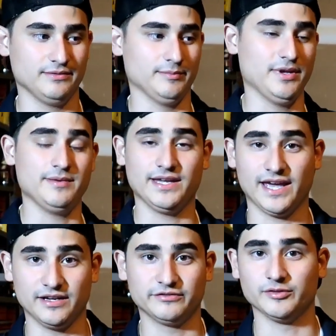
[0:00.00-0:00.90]
Maybe it
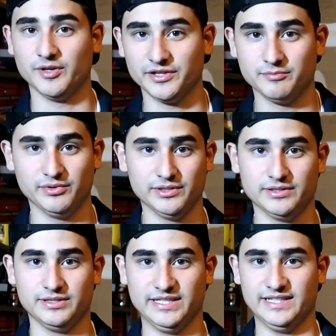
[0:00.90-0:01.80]
can for a month,
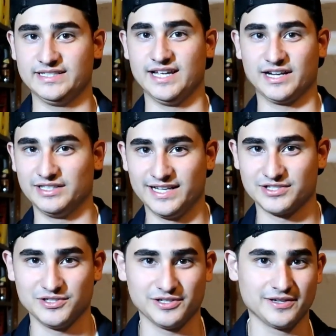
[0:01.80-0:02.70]
but it's not gonna
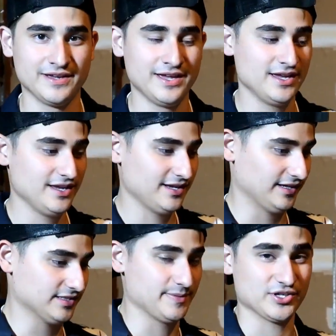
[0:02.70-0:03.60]
last long,
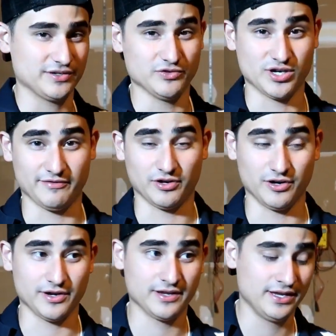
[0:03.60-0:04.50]
especially if you drive it
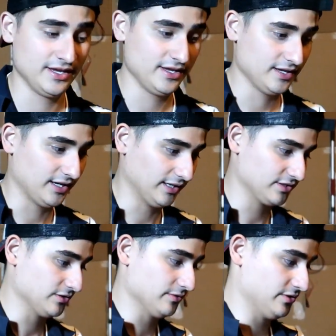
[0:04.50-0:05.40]
hard.
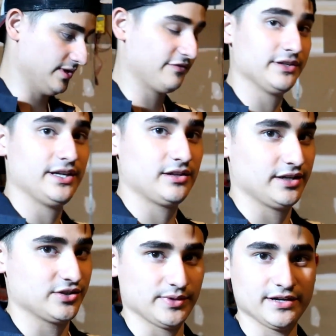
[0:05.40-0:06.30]
So you definitely need a
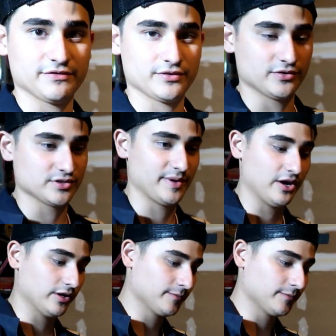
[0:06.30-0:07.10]
clutch rated for the horsepower.